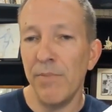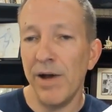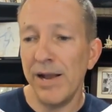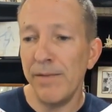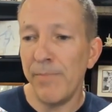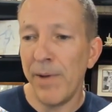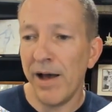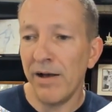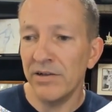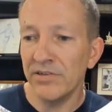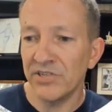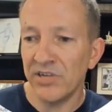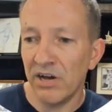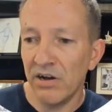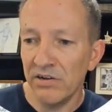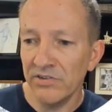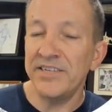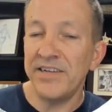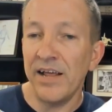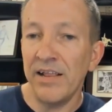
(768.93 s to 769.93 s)
MindPal
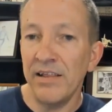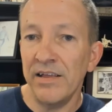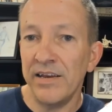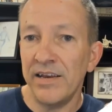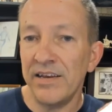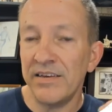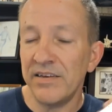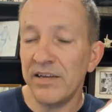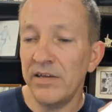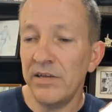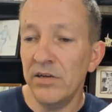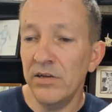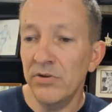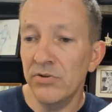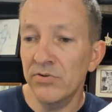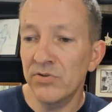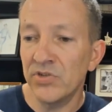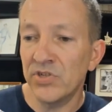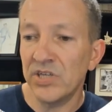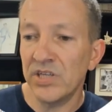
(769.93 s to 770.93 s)
is telling it to
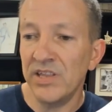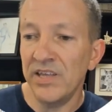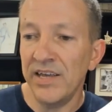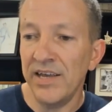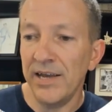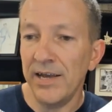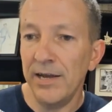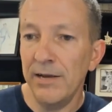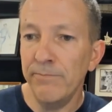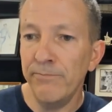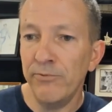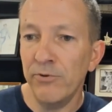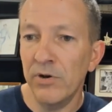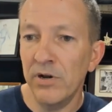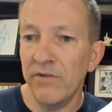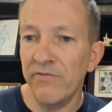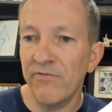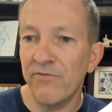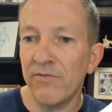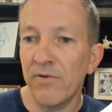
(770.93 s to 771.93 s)
use the
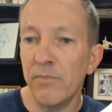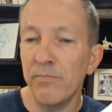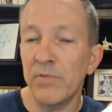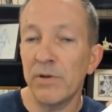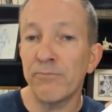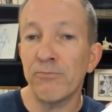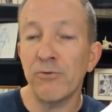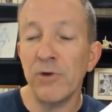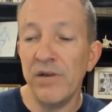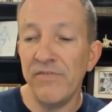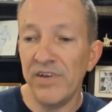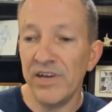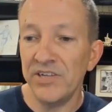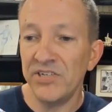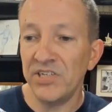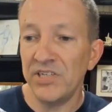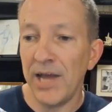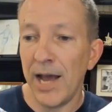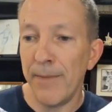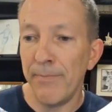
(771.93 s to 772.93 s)
input from the
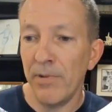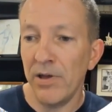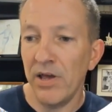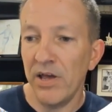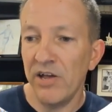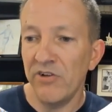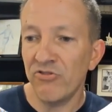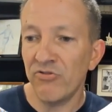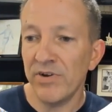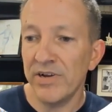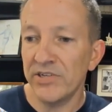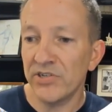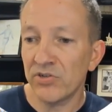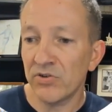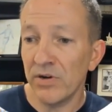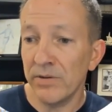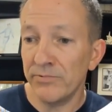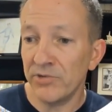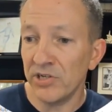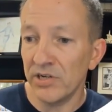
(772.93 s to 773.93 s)
previous step,
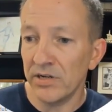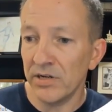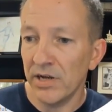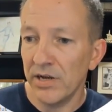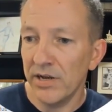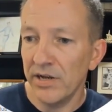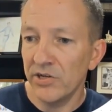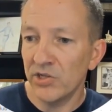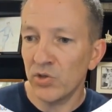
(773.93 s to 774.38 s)
transcription.